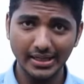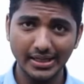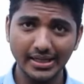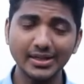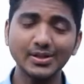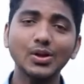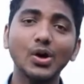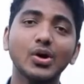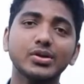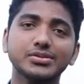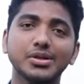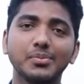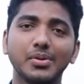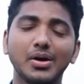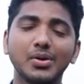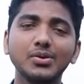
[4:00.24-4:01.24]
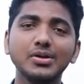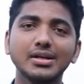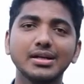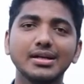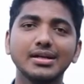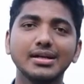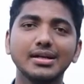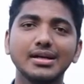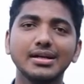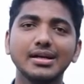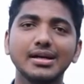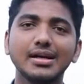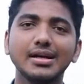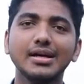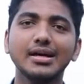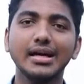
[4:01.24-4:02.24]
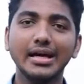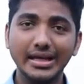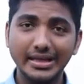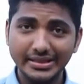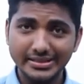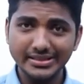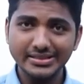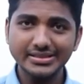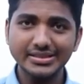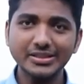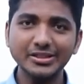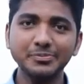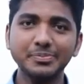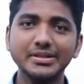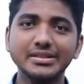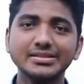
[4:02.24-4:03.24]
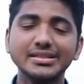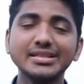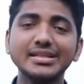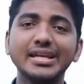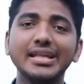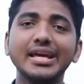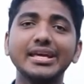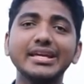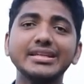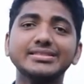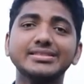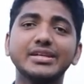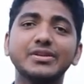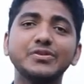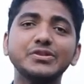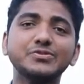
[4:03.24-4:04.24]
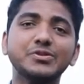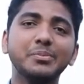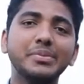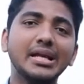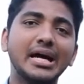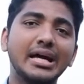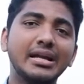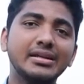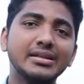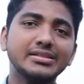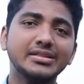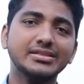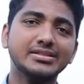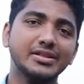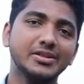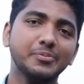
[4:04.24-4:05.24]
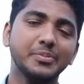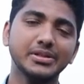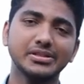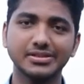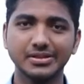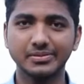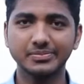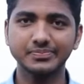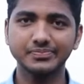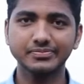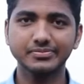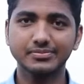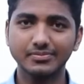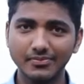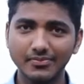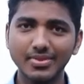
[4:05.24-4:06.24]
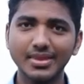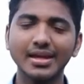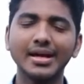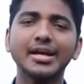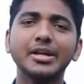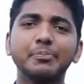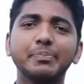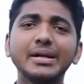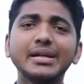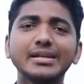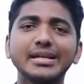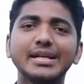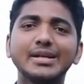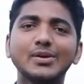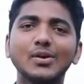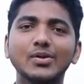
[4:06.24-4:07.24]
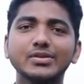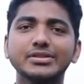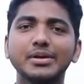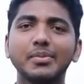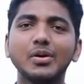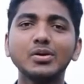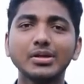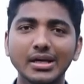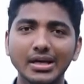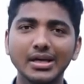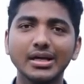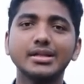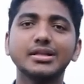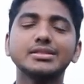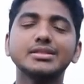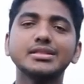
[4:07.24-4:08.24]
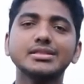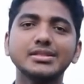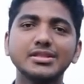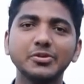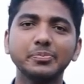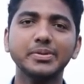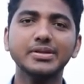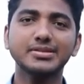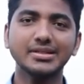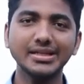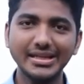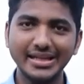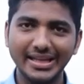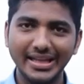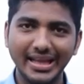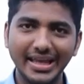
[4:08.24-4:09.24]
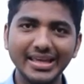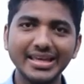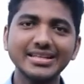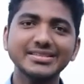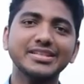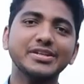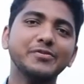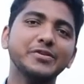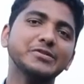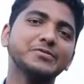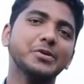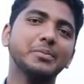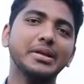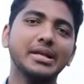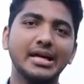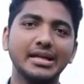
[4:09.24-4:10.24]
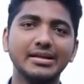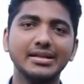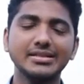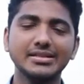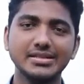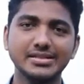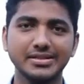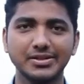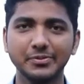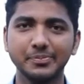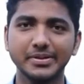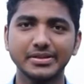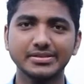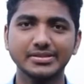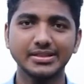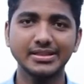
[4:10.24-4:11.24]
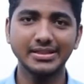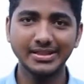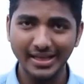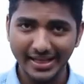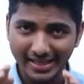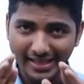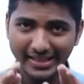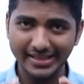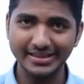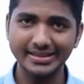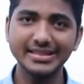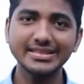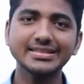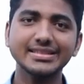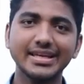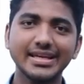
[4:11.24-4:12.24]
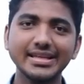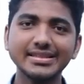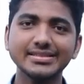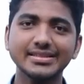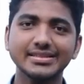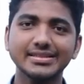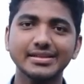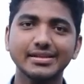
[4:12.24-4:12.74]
It talks about registered person taking service from an unregistered person. I repeat, it talks about registered person taking service from an unregistered person. In this case,